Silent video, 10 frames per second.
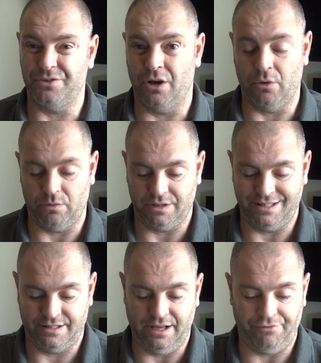so
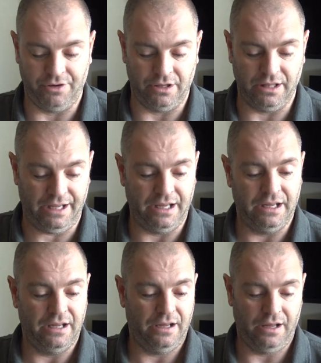definitely
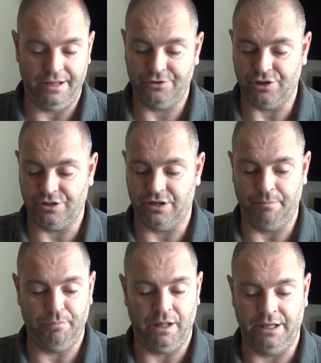uh, interested
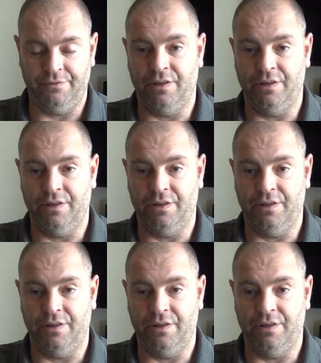in playing